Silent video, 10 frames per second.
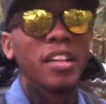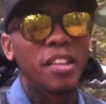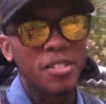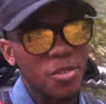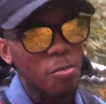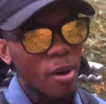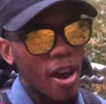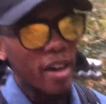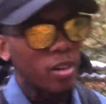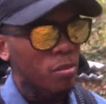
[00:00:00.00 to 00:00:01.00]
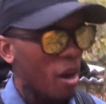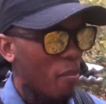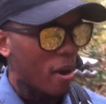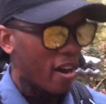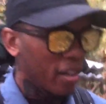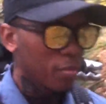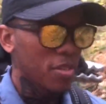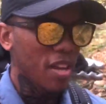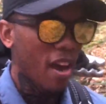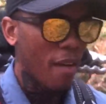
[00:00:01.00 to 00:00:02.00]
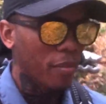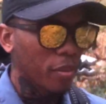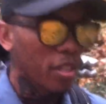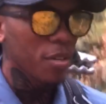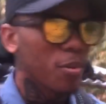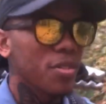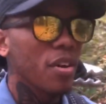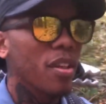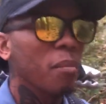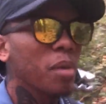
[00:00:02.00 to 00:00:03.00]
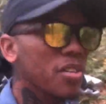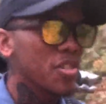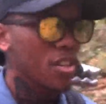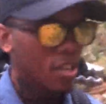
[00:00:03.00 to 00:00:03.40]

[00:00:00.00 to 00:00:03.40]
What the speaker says: this new pack on my back, which I haven't really used all that much,